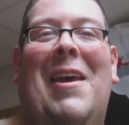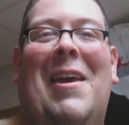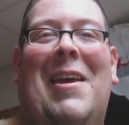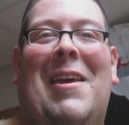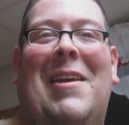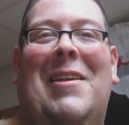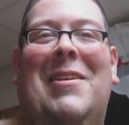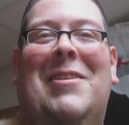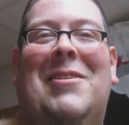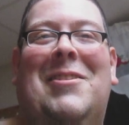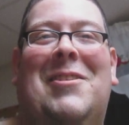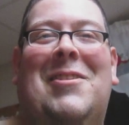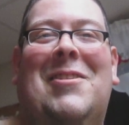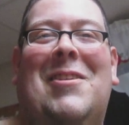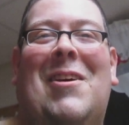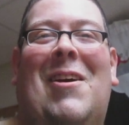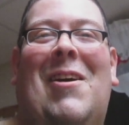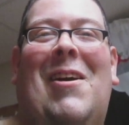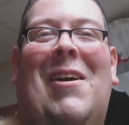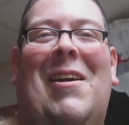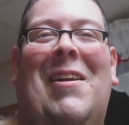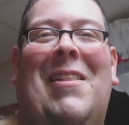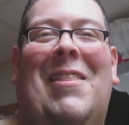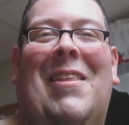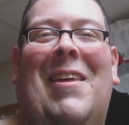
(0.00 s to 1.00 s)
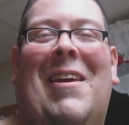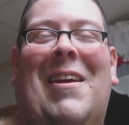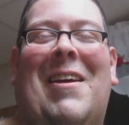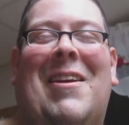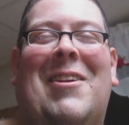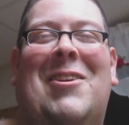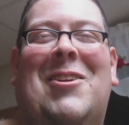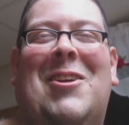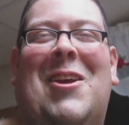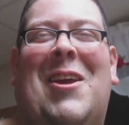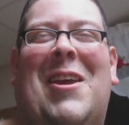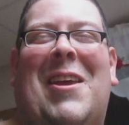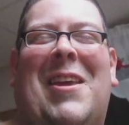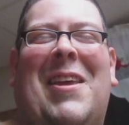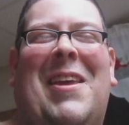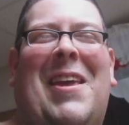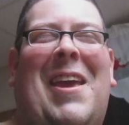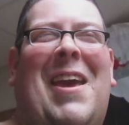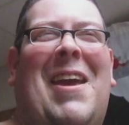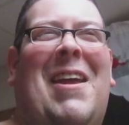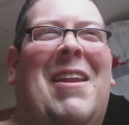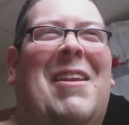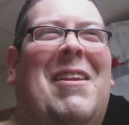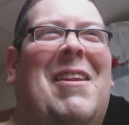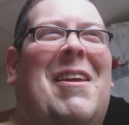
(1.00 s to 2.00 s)
inside, like, a
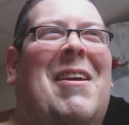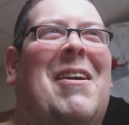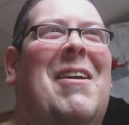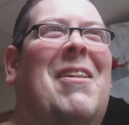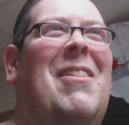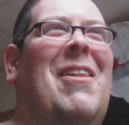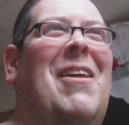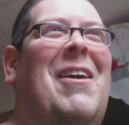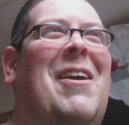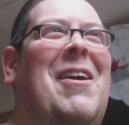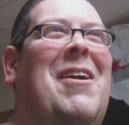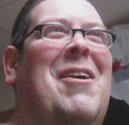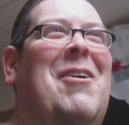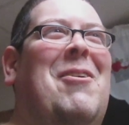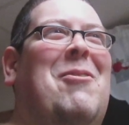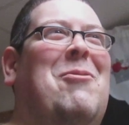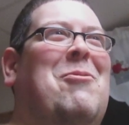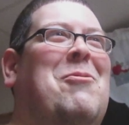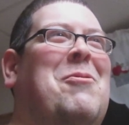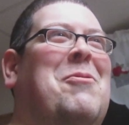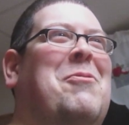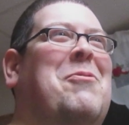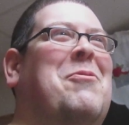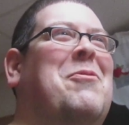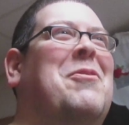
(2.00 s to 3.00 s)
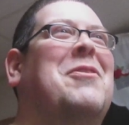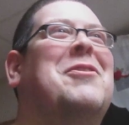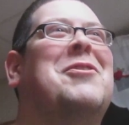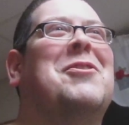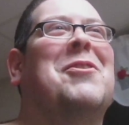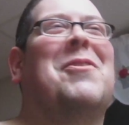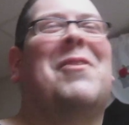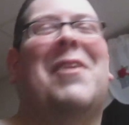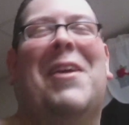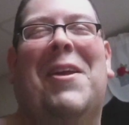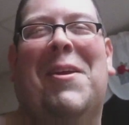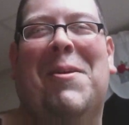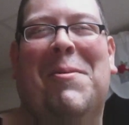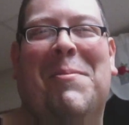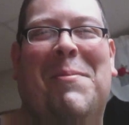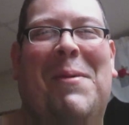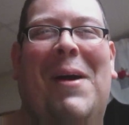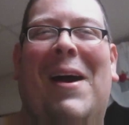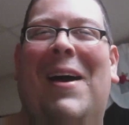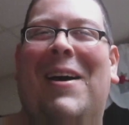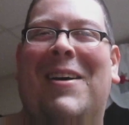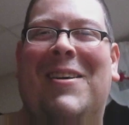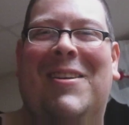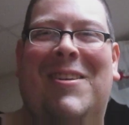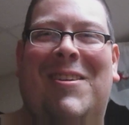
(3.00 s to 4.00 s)
gigantic, like, refrigerator
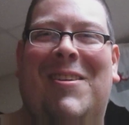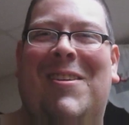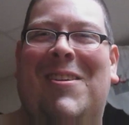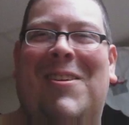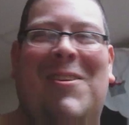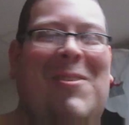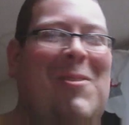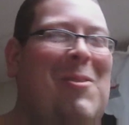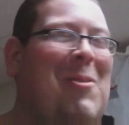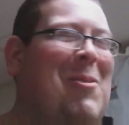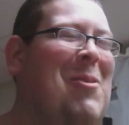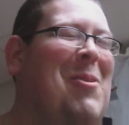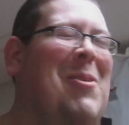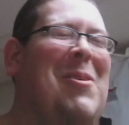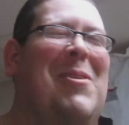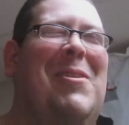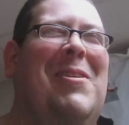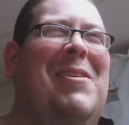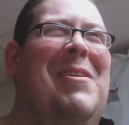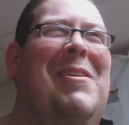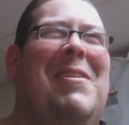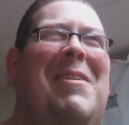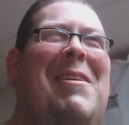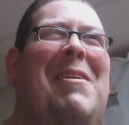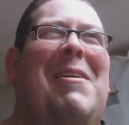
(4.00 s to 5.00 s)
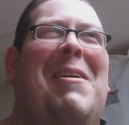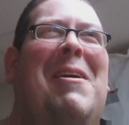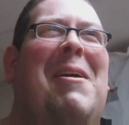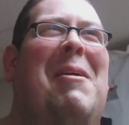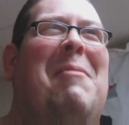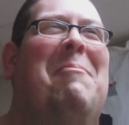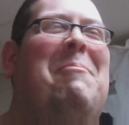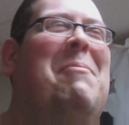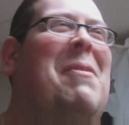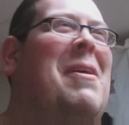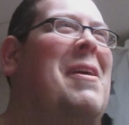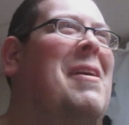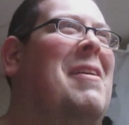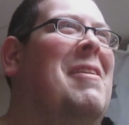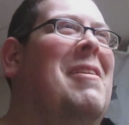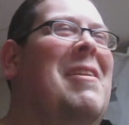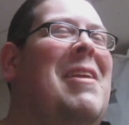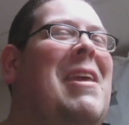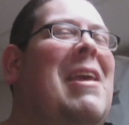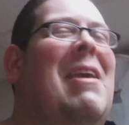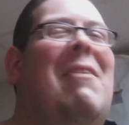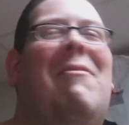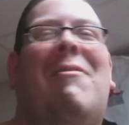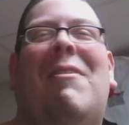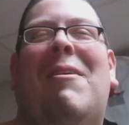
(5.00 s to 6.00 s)
box, or big
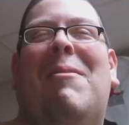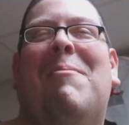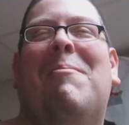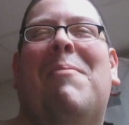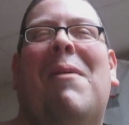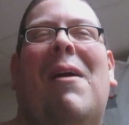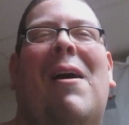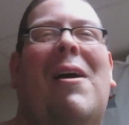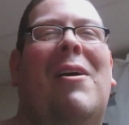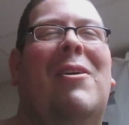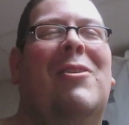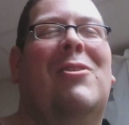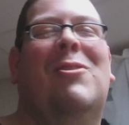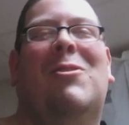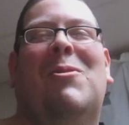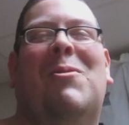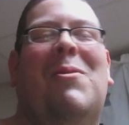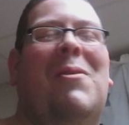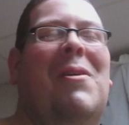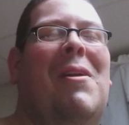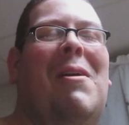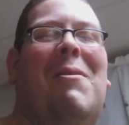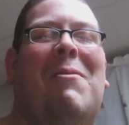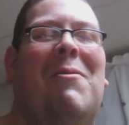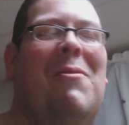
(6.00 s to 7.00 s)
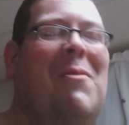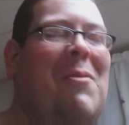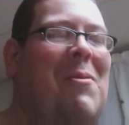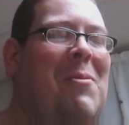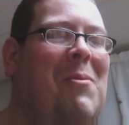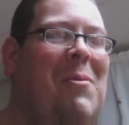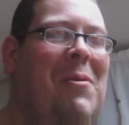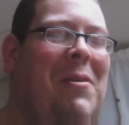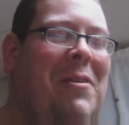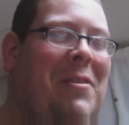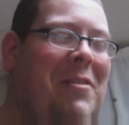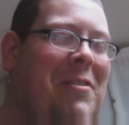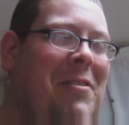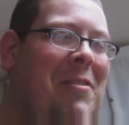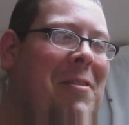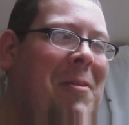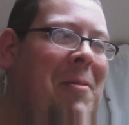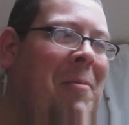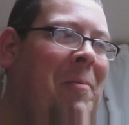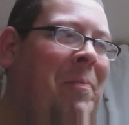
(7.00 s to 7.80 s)
TV box, or whatever it was.